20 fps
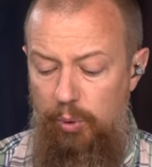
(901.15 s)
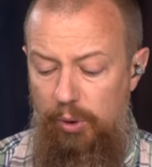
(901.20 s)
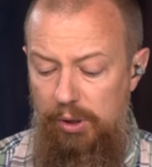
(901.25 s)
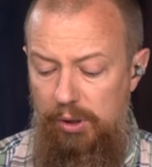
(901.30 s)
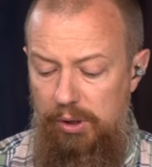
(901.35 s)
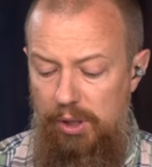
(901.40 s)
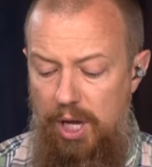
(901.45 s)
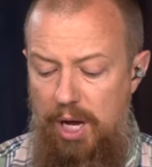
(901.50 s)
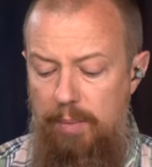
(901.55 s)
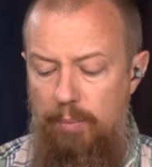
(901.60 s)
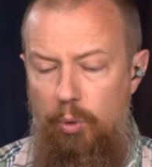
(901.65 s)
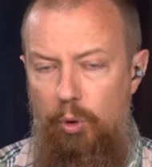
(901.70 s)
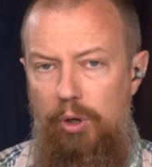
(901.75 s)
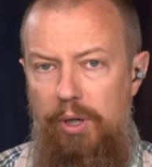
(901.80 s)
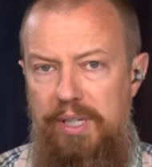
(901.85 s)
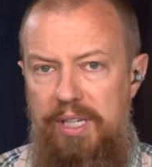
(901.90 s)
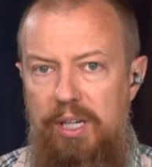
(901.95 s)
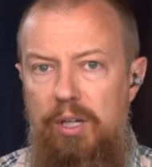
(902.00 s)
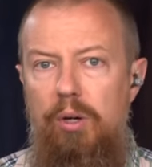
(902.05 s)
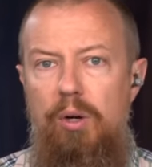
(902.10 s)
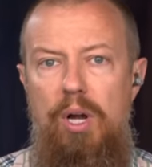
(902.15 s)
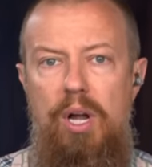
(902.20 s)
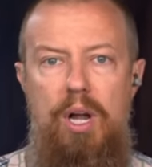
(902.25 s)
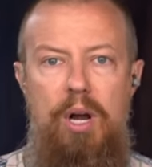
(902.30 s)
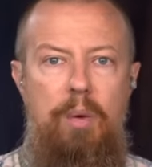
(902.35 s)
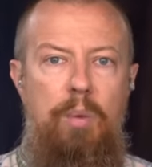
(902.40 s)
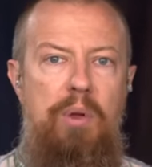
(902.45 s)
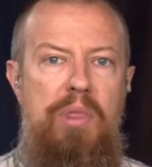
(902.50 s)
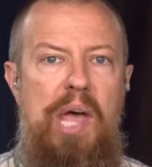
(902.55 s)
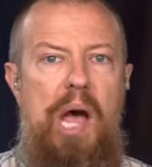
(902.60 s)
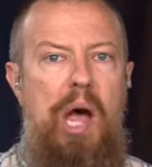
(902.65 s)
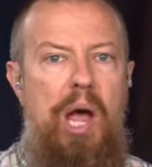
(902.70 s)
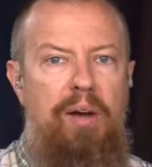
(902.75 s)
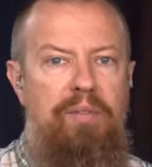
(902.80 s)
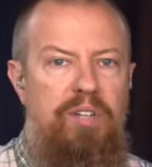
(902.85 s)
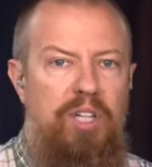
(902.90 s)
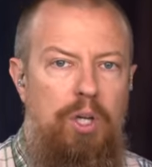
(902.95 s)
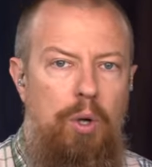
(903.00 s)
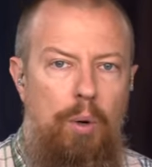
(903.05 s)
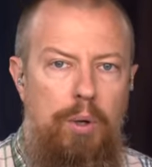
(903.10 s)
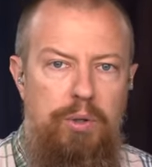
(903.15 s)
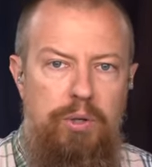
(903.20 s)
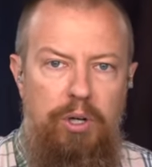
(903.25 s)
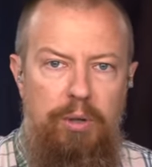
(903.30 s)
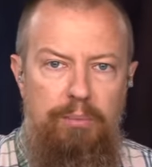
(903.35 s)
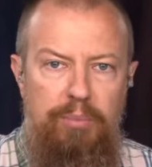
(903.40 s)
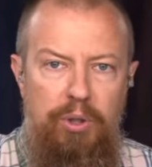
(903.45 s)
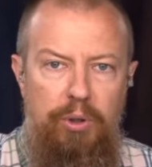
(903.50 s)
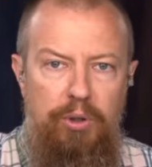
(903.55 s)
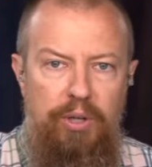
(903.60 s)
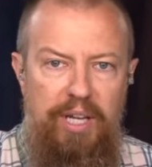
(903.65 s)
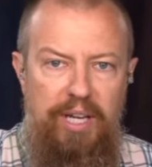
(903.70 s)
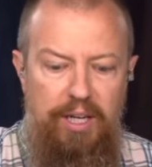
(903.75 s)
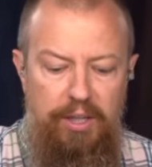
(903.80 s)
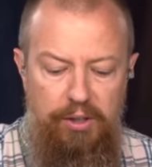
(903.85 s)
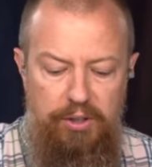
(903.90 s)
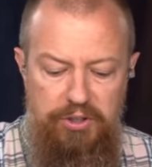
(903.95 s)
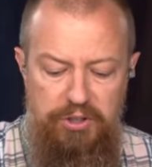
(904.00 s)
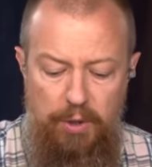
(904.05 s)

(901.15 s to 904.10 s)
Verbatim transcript: a lot more in here without having to go into a computer to handle it.